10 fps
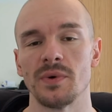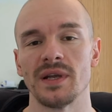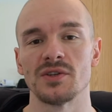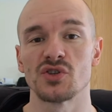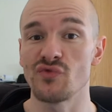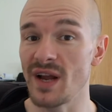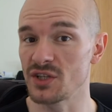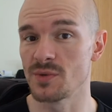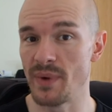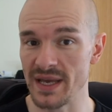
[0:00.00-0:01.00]
doing
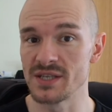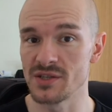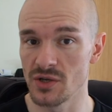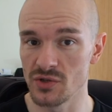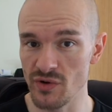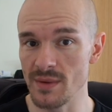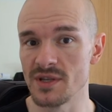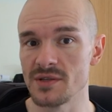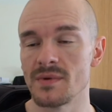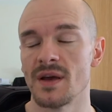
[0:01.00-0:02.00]
stretch based
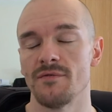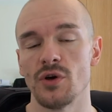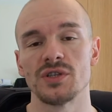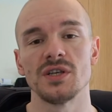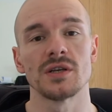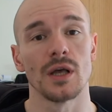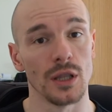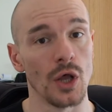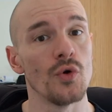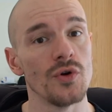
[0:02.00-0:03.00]
treatment versus
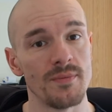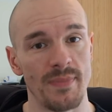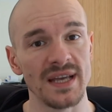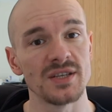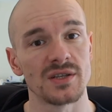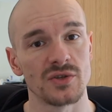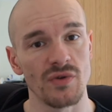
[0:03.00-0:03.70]
load based